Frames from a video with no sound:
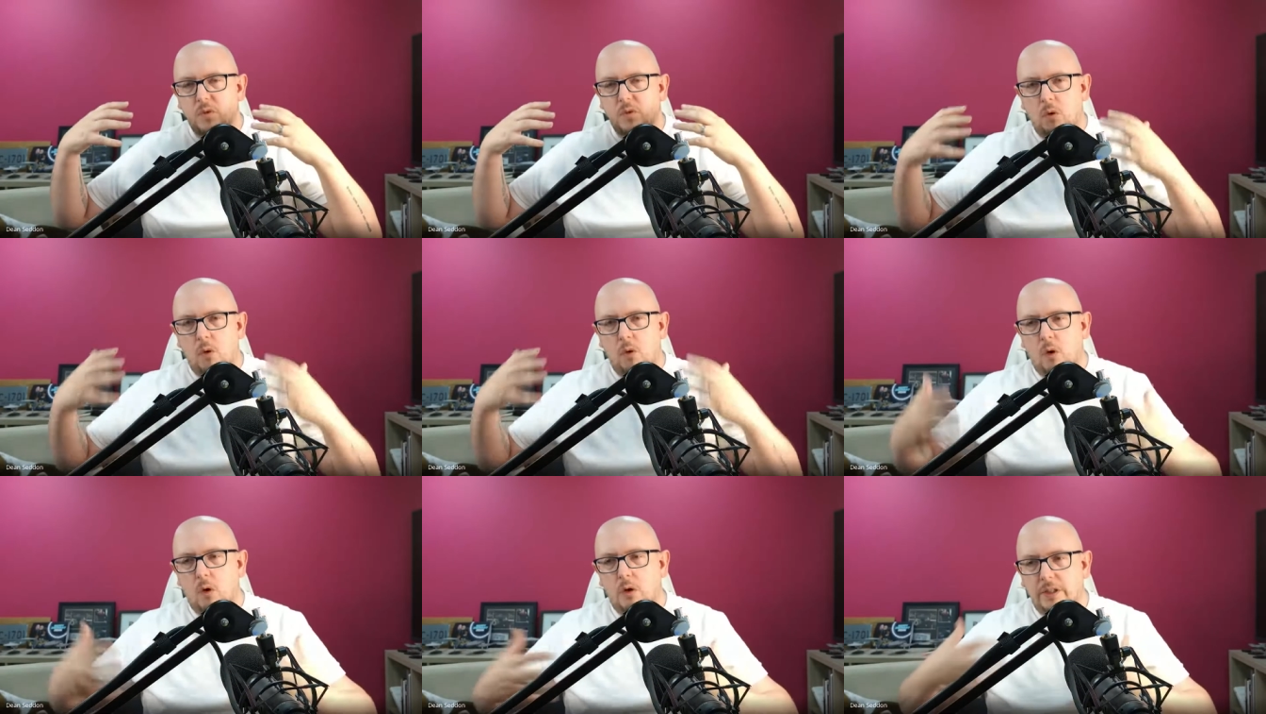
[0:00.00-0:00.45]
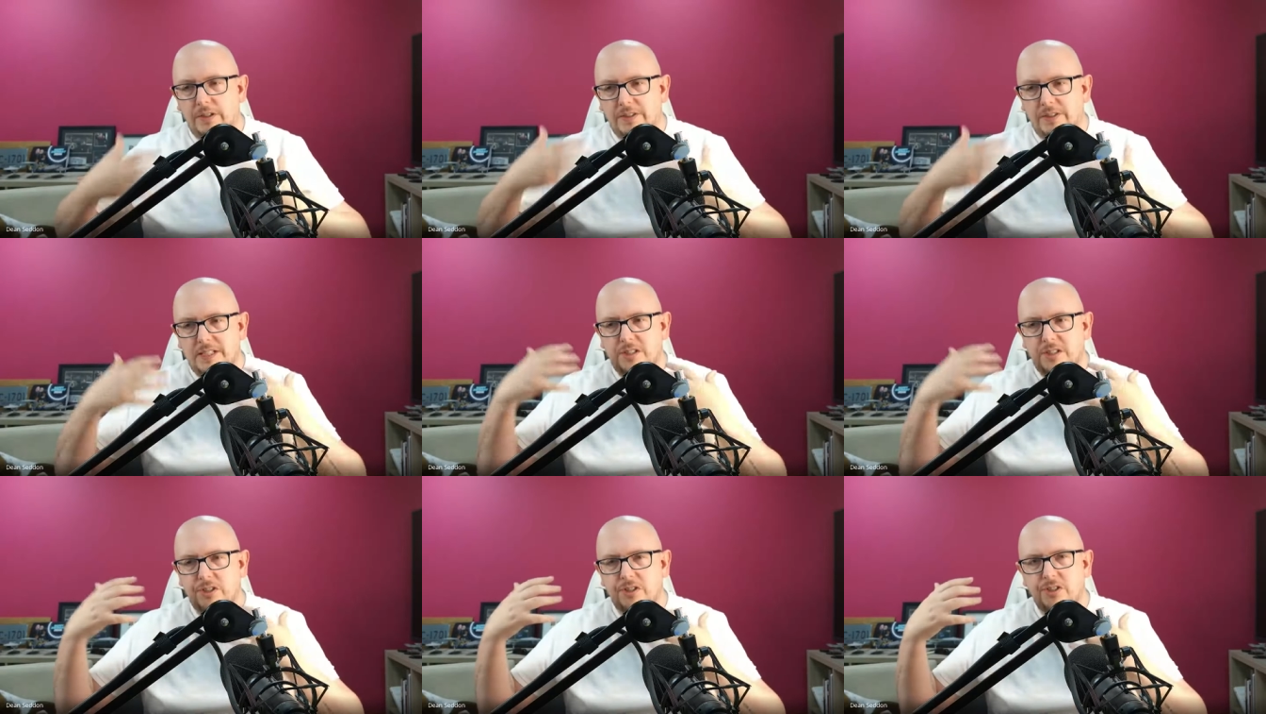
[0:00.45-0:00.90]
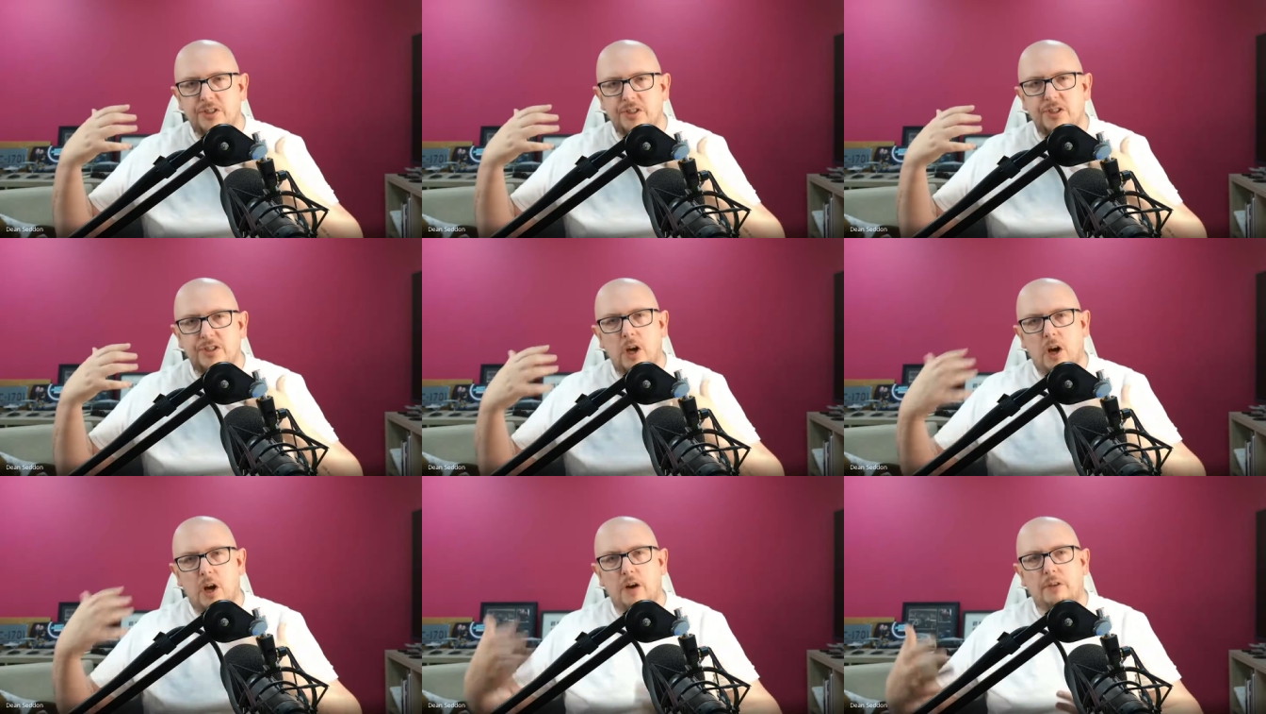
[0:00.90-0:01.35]
all of this
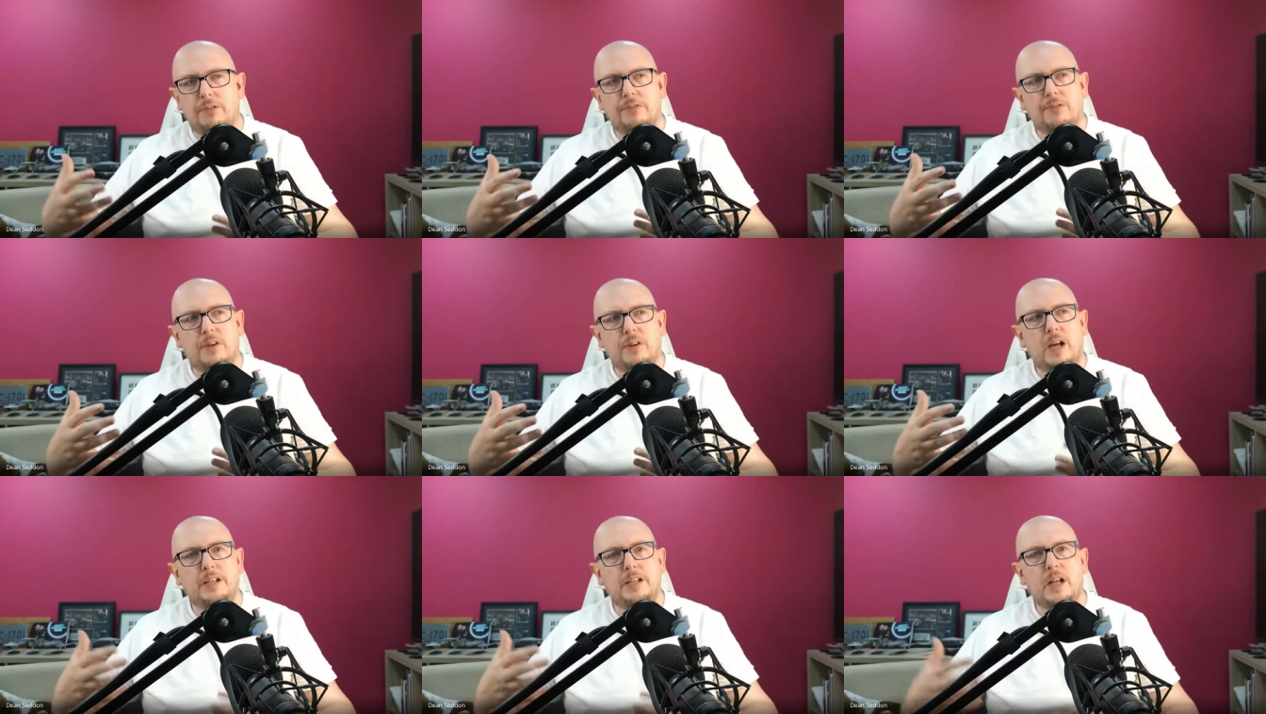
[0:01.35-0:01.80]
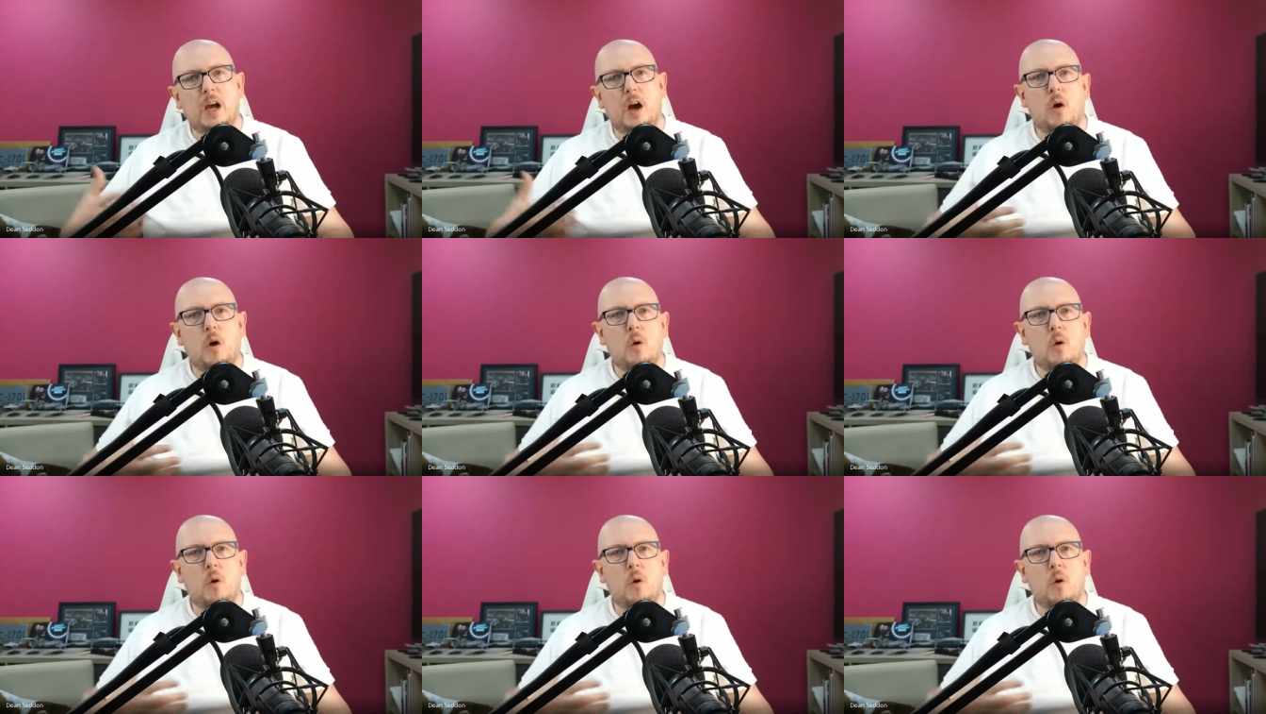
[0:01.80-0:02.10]
stuff, and oh,